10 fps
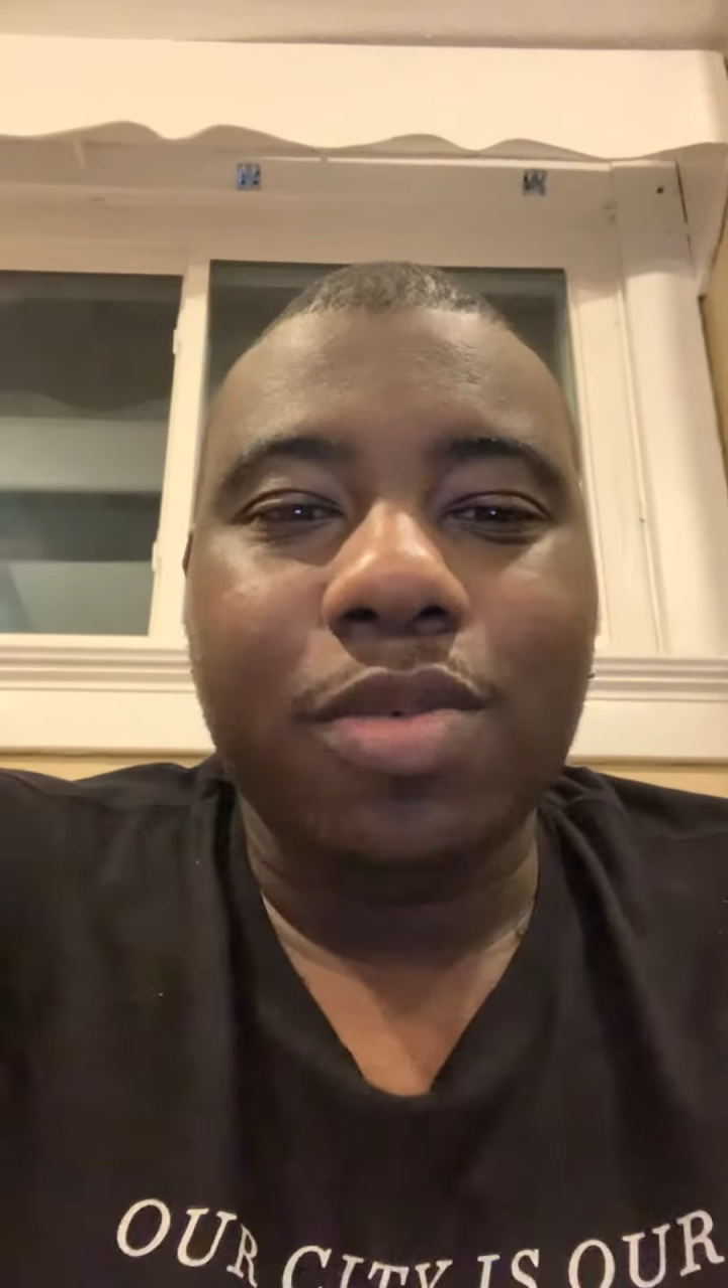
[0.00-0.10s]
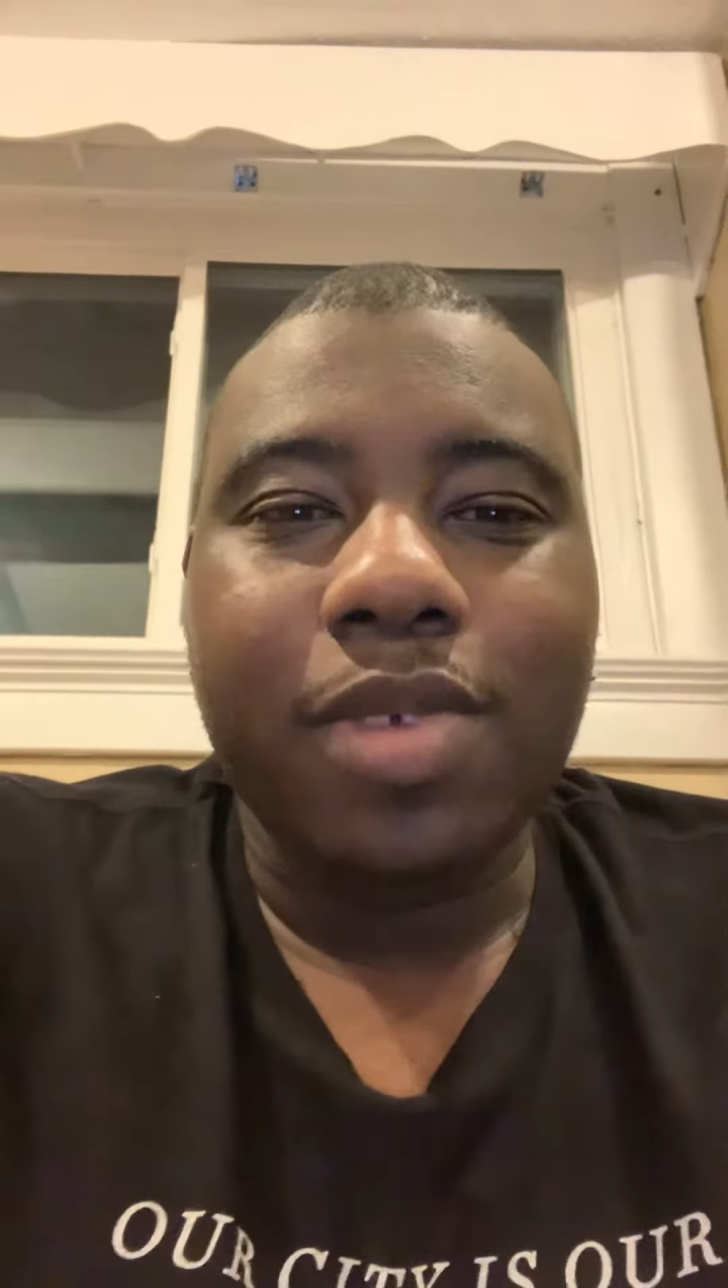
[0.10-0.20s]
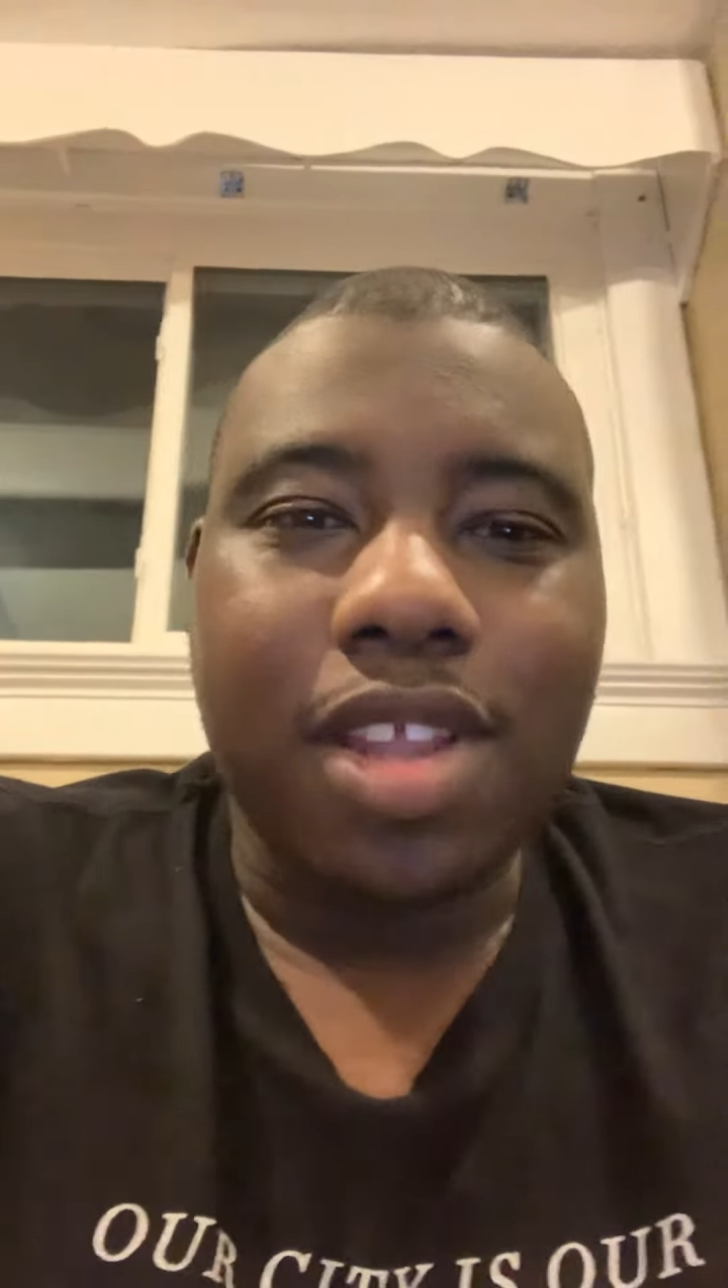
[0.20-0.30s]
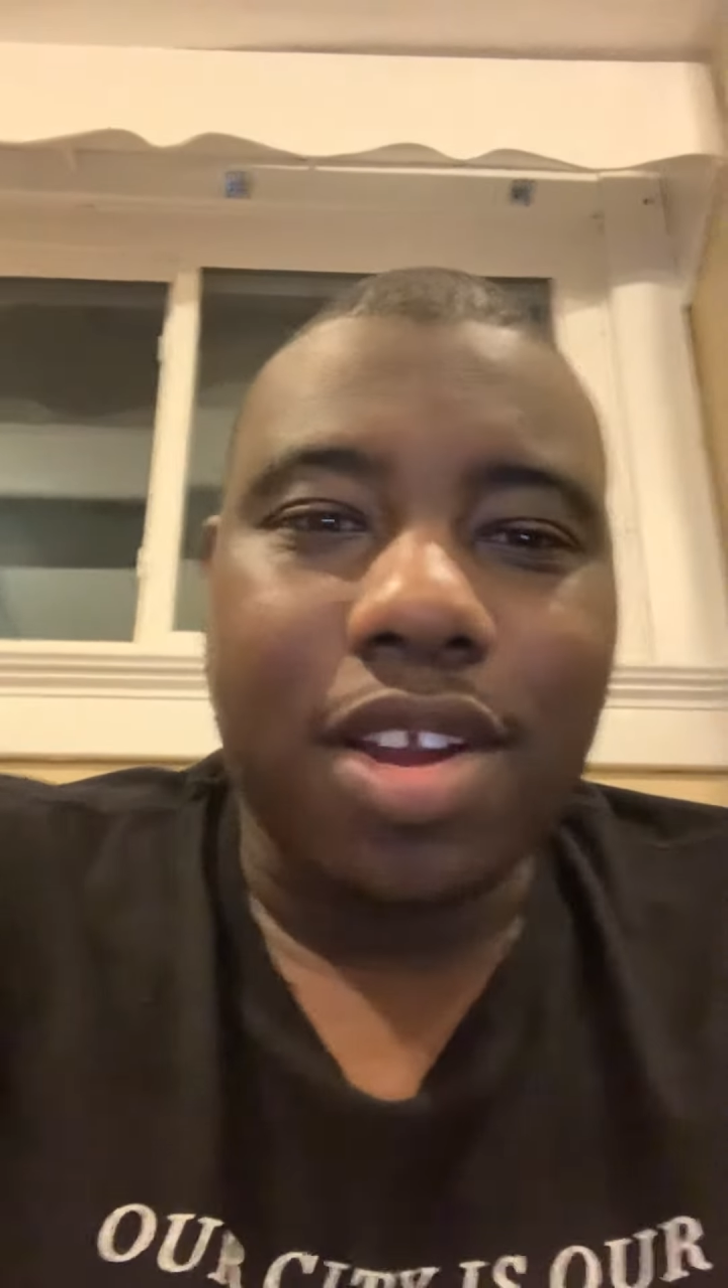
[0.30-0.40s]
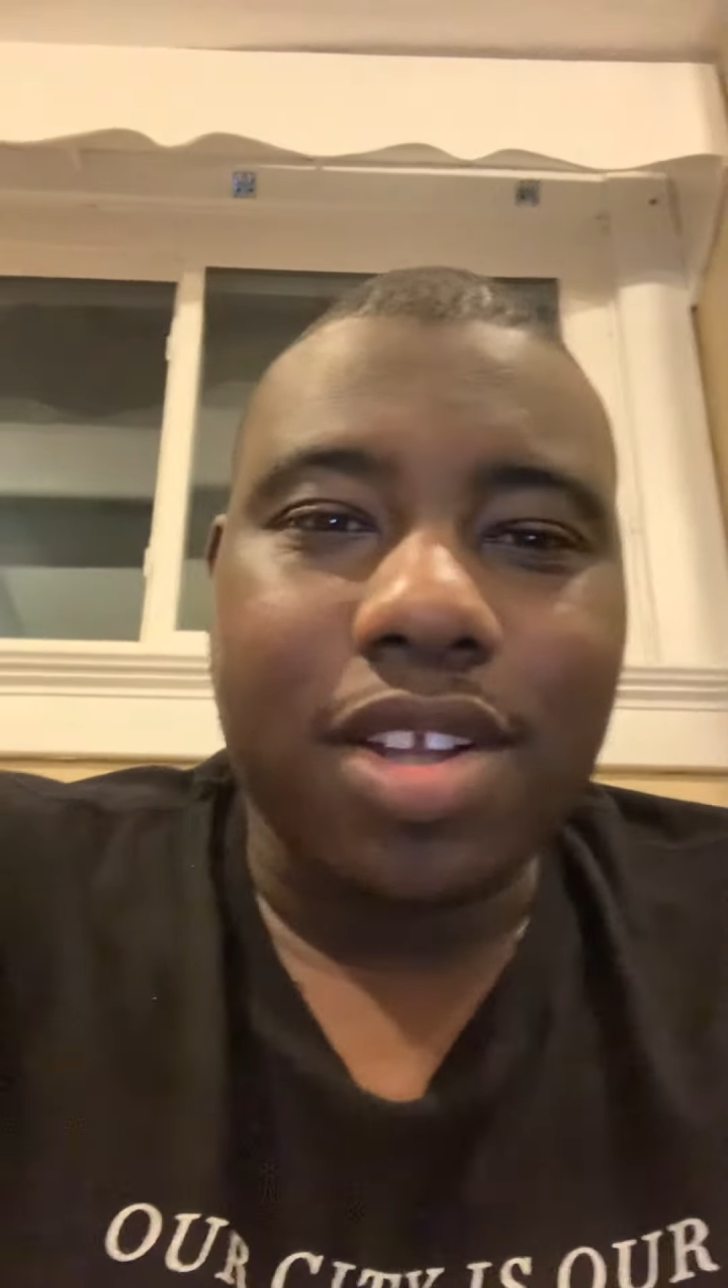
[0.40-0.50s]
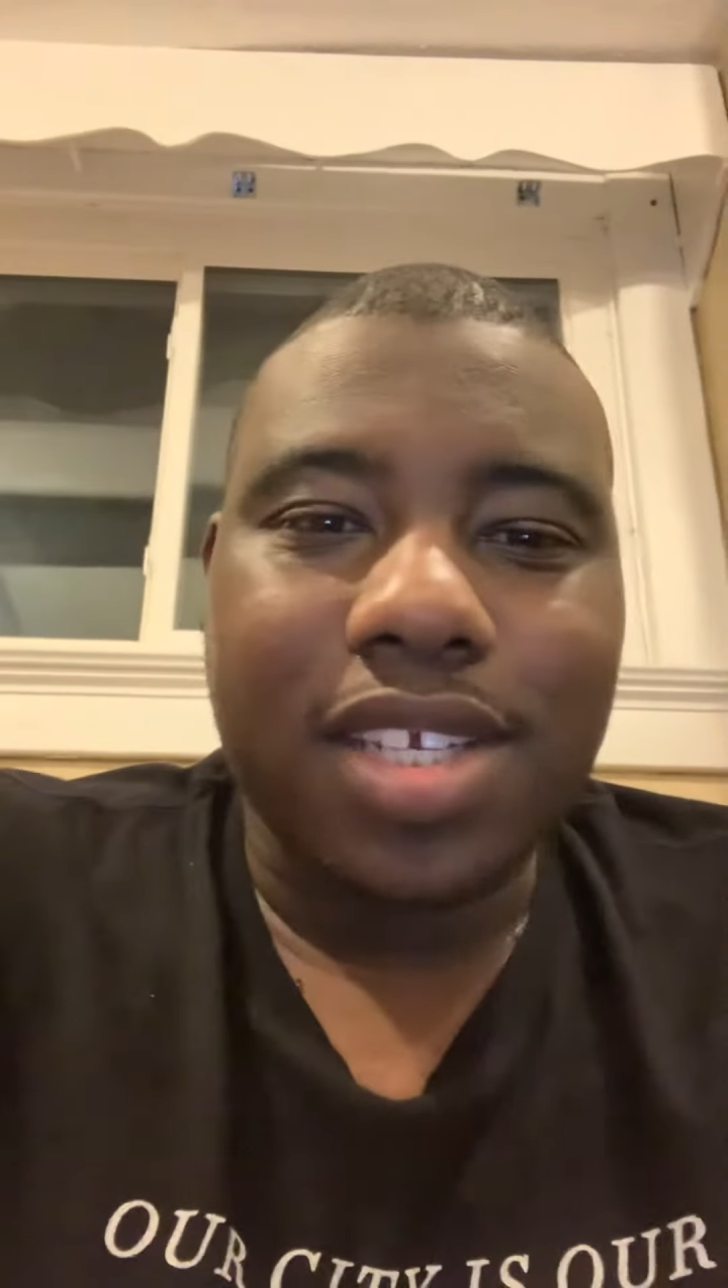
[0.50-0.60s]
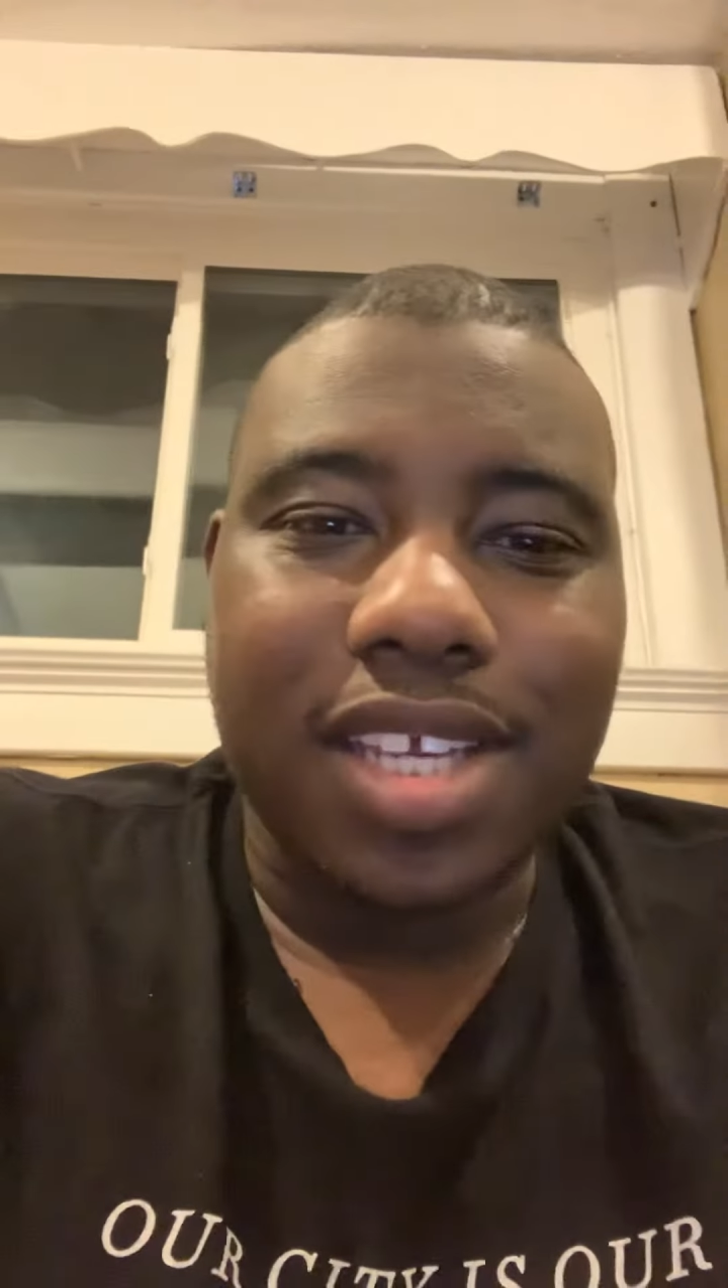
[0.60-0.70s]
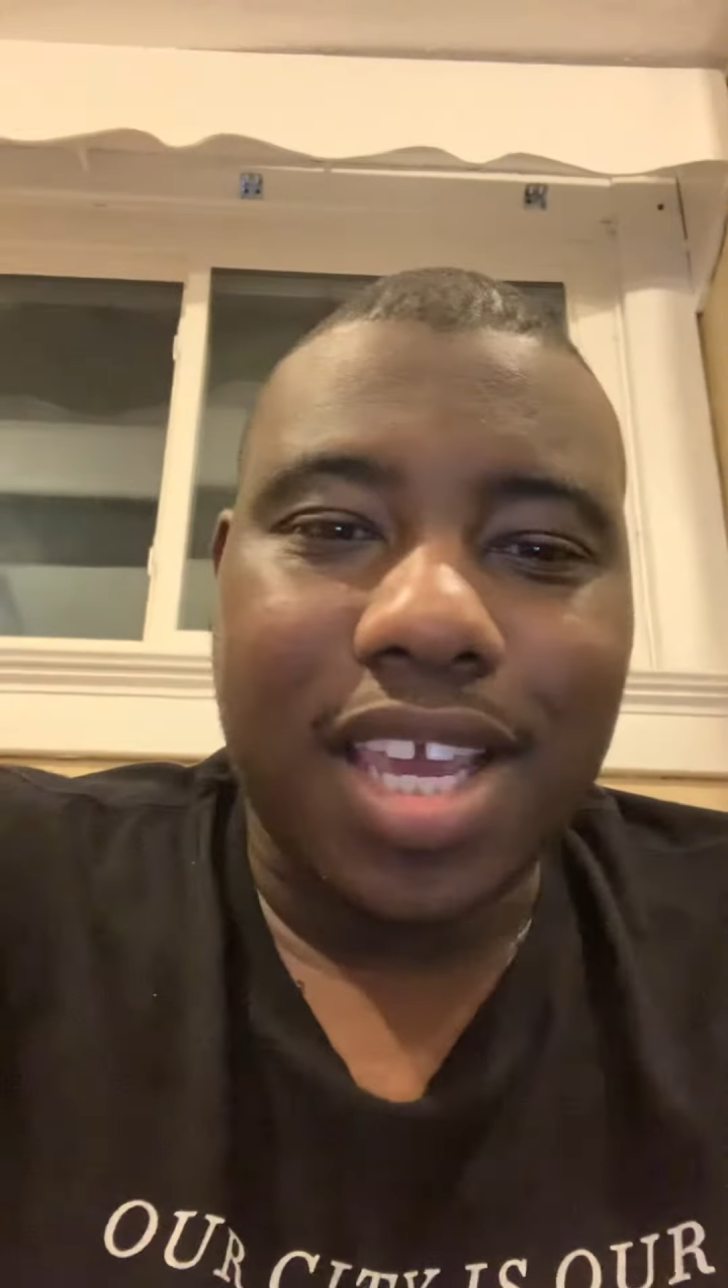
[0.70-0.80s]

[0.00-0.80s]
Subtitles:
will be launching